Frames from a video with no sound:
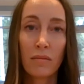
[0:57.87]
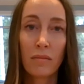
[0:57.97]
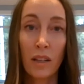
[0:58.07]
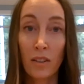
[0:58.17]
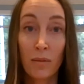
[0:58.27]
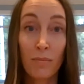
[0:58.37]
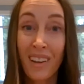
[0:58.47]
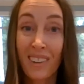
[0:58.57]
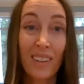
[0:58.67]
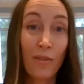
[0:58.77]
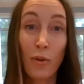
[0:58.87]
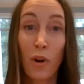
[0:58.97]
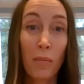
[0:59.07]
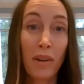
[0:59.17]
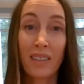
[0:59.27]
can just make the
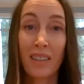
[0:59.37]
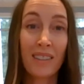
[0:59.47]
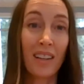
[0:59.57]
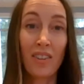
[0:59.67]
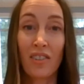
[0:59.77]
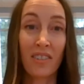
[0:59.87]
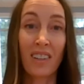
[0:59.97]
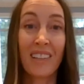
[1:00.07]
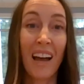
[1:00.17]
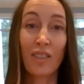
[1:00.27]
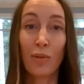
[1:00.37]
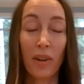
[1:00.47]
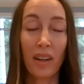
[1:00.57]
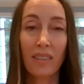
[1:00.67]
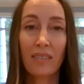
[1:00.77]
overwhelming sensation
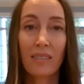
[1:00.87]
exacerbate.